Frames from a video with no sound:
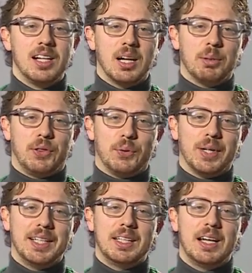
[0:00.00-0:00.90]
Number
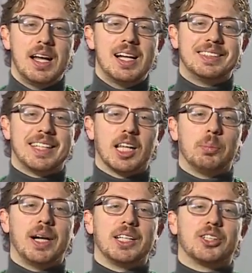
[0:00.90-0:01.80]
three,
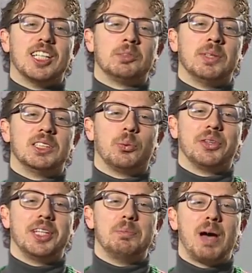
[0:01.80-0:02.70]
celebrate Christmas
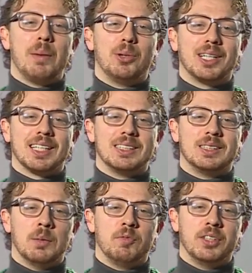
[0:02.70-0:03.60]
with the Pembroke
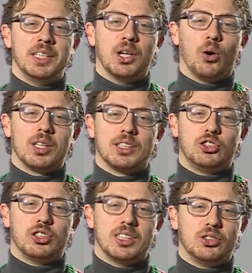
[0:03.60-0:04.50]
Symphony
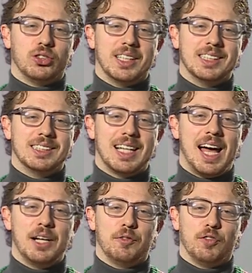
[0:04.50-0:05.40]
Orchestra Strings
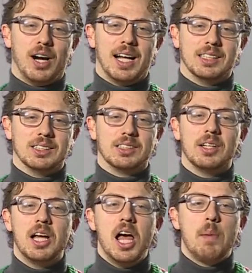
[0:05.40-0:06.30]
and Friends.
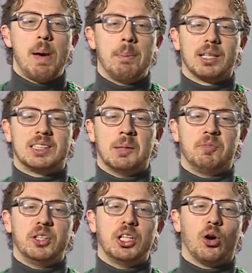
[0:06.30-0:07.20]
Pembroke
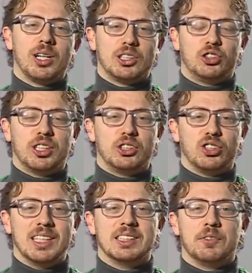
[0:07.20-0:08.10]
Symphony Orchestra
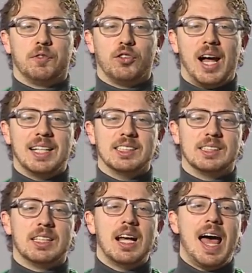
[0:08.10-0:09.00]
Strings and
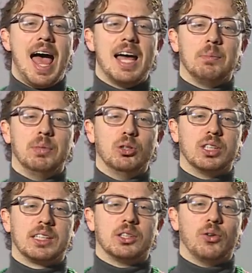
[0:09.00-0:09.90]
Friends and
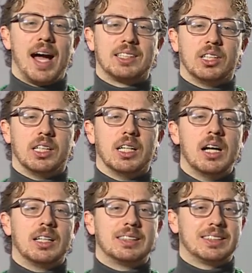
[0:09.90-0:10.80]
music director
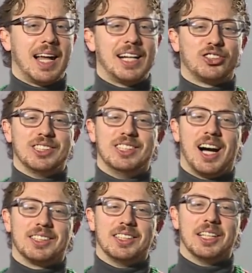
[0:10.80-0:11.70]
slash
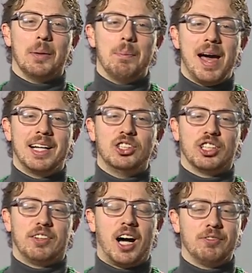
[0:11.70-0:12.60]
conductor Mehdi
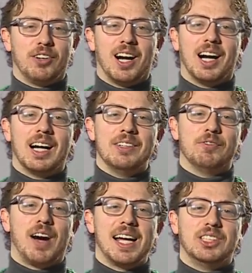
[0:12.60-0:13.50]
Javanfire
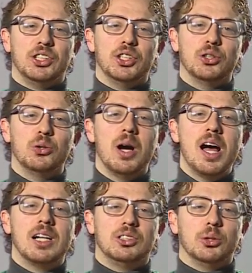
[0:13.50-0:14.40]
invite you
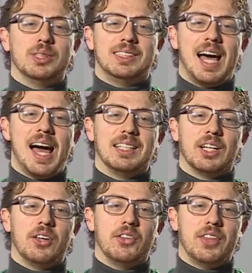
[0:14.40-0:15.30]
to attend
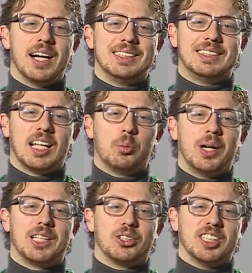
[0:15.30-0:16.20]
their
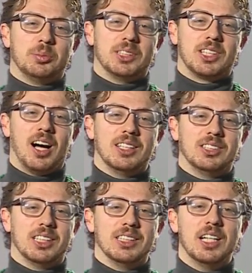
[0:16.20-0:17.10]
Celebrate Christmas
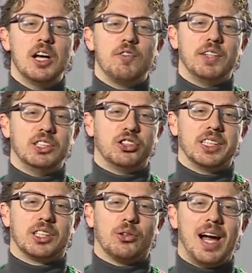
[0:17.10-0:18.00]
concert
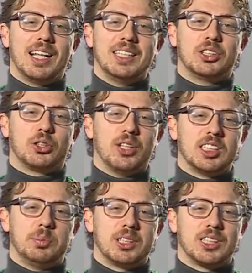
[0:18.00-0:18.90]
featuring Corelli's
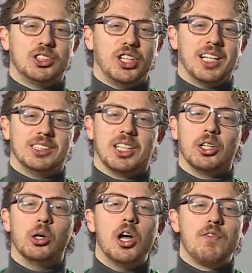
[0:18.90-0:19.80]
Christmas
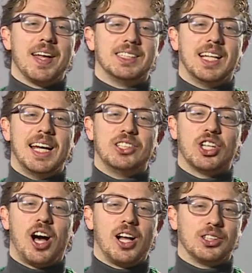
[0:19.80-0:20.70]
Concerto,
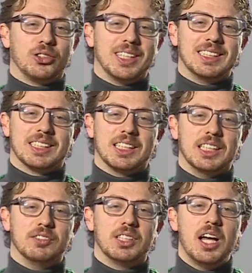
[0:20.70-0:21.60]
Fantasia on
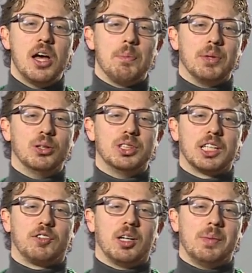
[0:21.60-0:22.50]
Greensleeves,
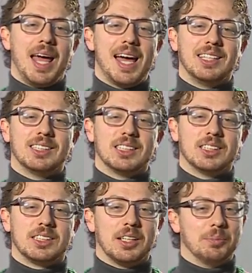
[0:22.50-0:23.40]
music from
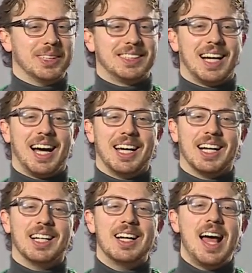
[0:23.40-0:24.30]
Handel's
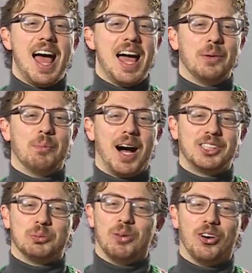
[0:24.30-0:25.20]
Messiah, and
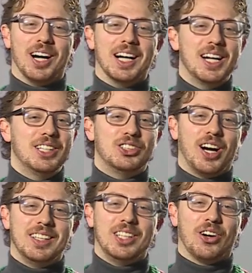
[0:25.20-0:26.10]
much more.
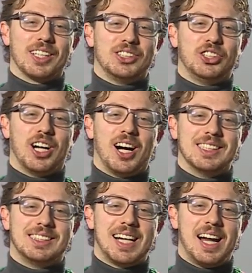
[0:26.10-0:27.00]
Join the orchestra
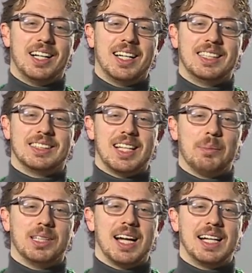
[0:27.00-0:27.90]
on Saturday,
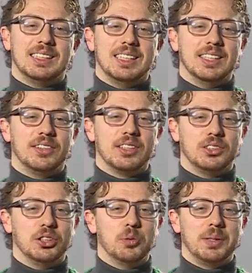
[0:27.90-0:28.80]
December 19th,
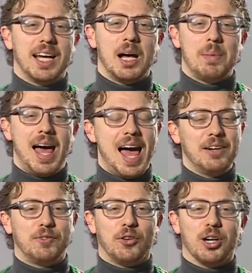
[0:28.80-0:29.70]
2 p.m.
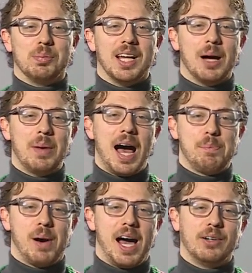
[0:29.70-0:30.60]
and 4 p.m.
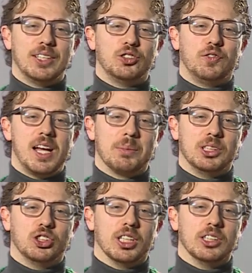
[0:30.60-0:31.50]
at Pine Ridge
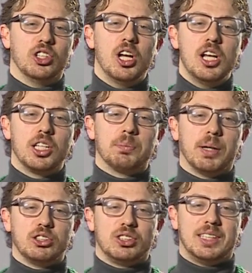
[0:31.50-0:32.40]
Family Church. You can
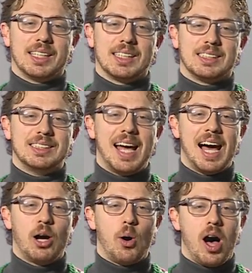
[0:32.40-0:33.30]
purchase tickets
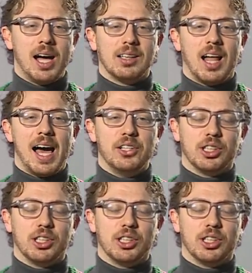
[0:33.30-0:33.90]
now online.